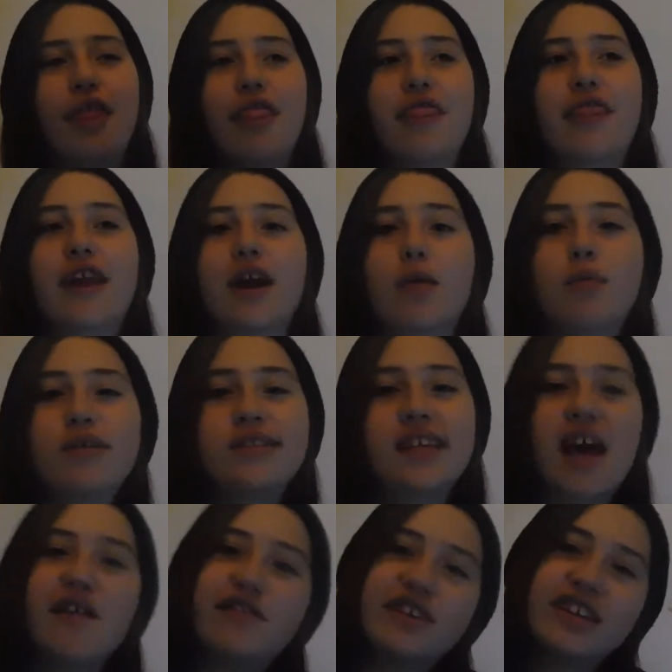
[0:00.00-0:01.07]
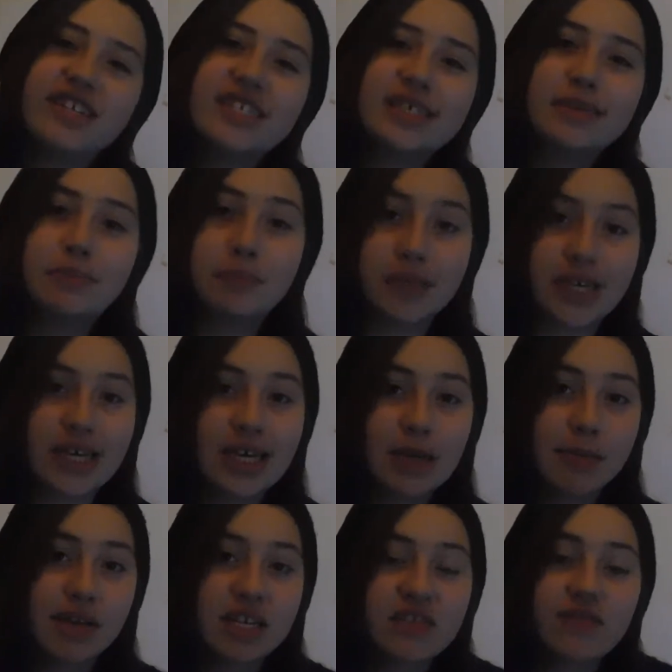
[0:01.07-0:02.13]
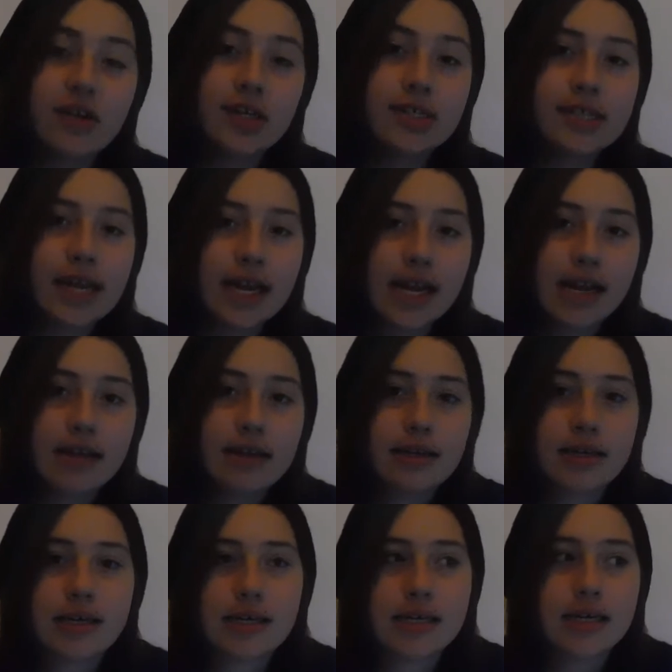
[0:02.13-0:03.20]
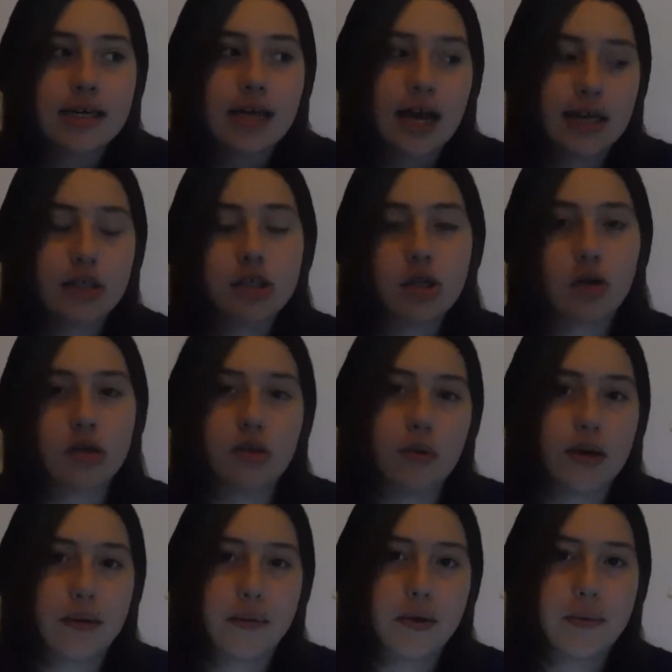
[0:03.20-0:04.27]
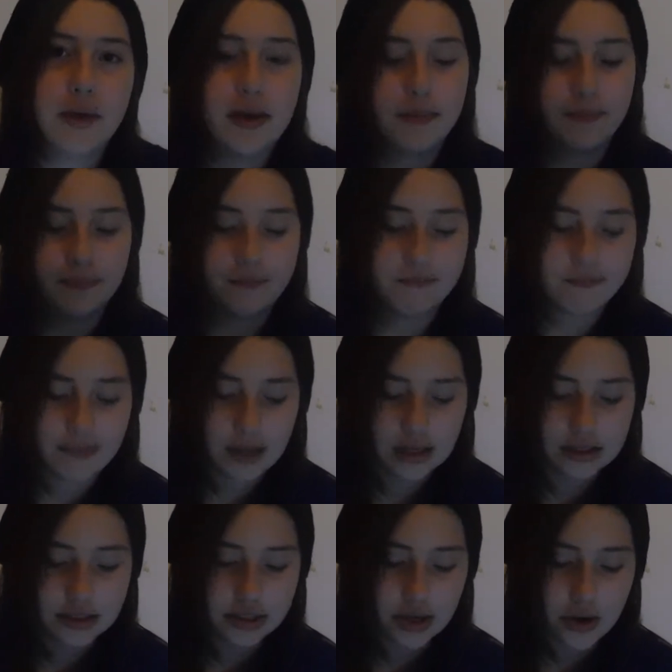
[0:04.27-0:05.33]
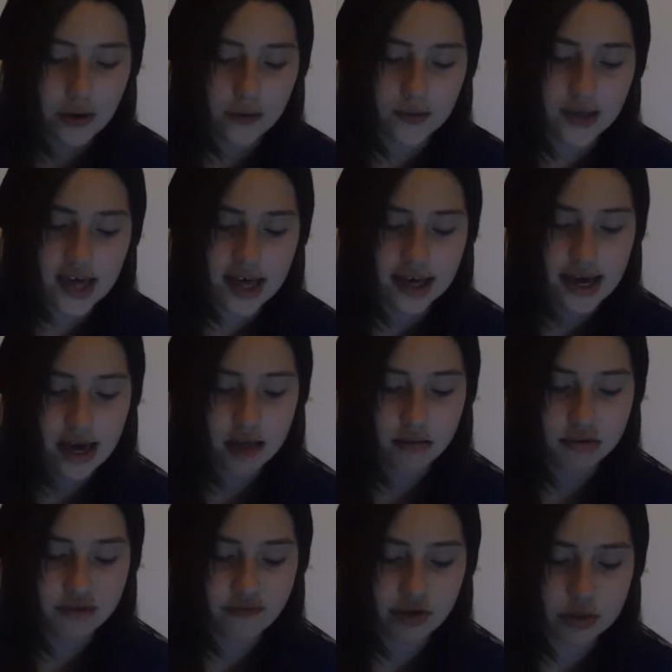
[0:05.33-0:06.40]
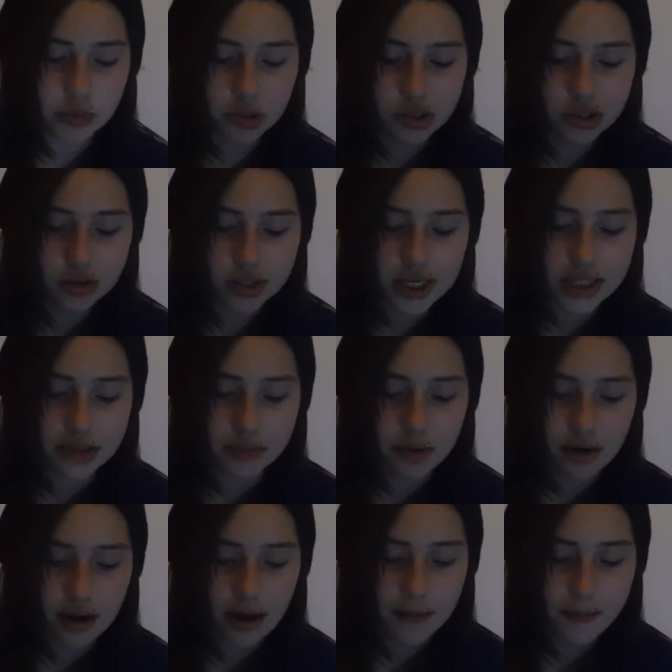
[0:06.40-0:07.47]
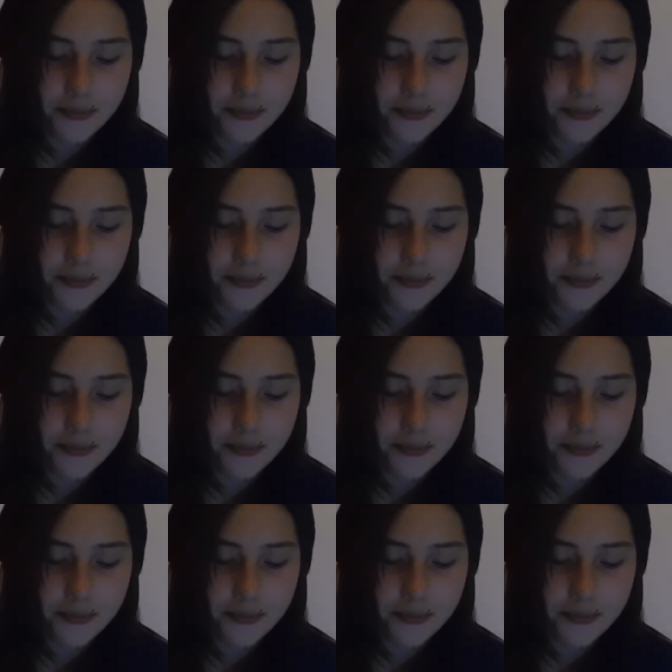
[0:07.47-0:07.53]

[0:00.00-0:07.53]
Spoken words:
there will definitely be a best friend tag. I just don't know when it will be. So, yeah, Kaylee was the first person to text me today.